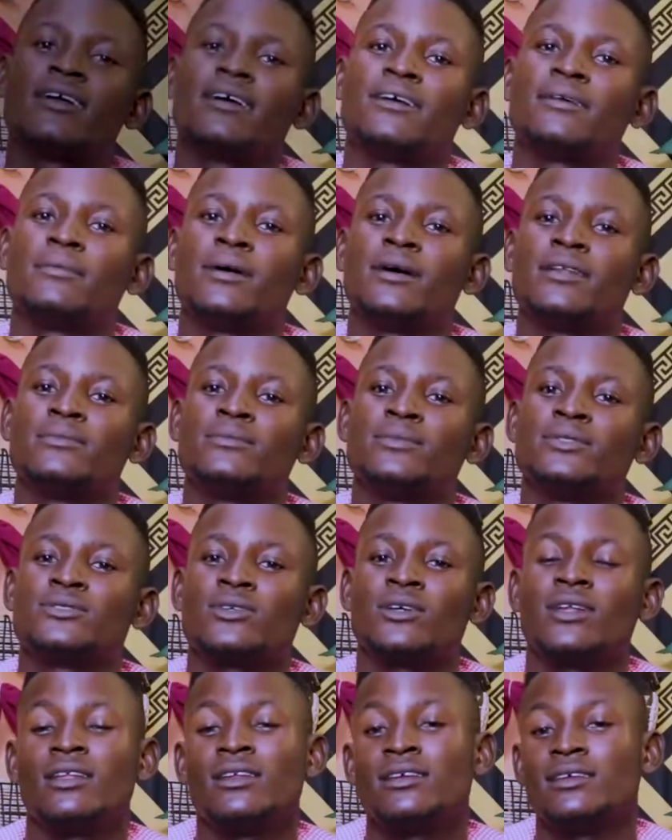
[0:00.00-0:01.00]
My name is
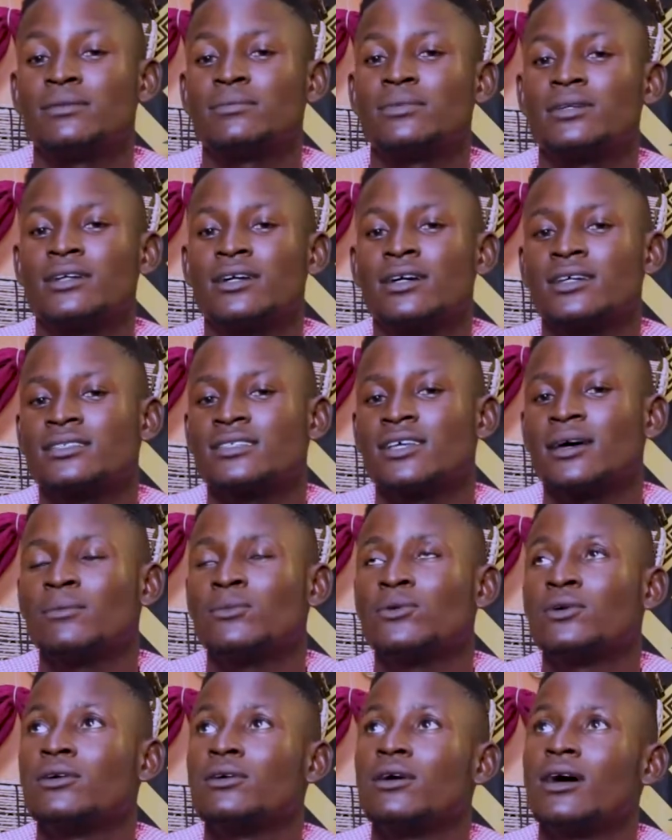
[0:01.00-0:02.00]
Gbenga
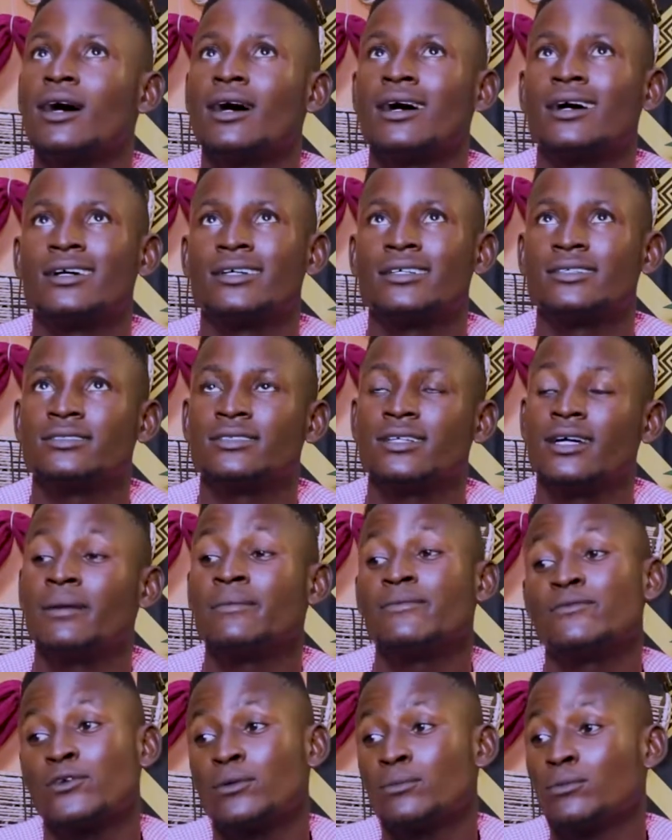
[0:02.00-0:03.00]
Samuel.
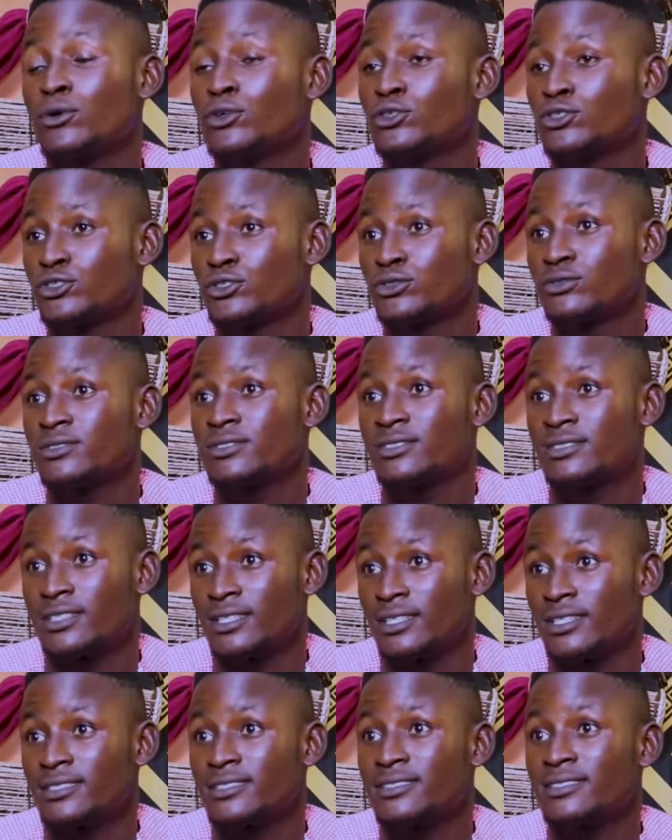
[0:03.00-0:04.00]
I'm from Osun
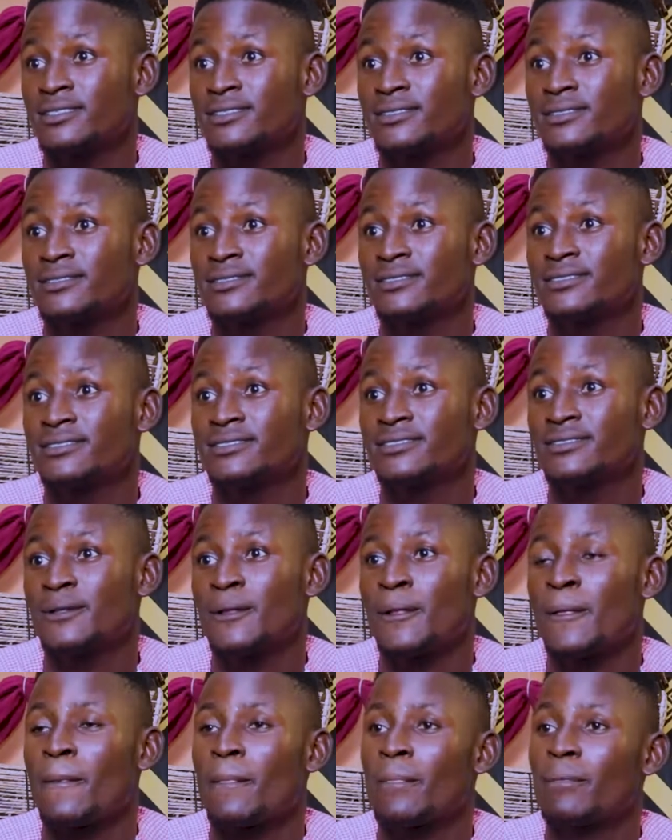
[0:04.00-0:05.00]
State,
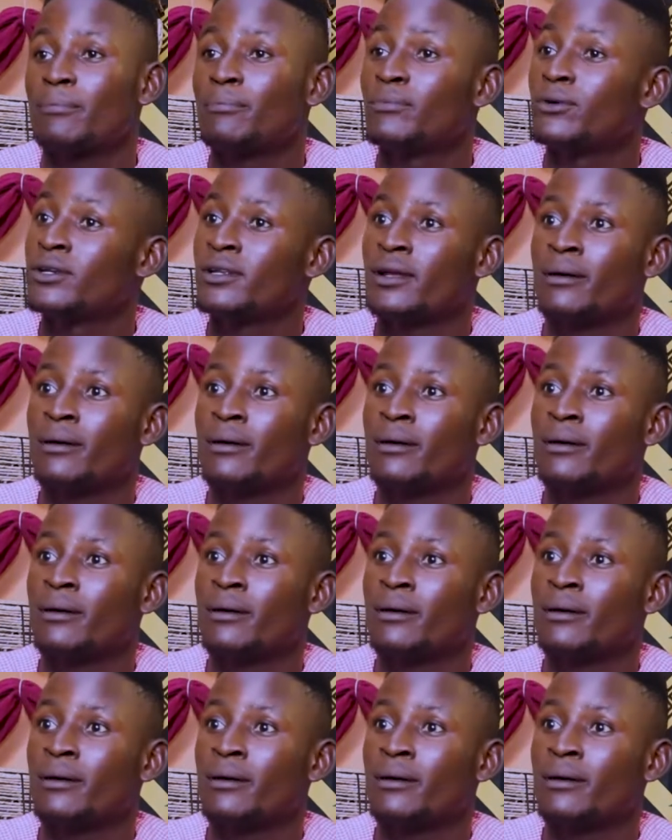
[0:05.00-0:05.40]
born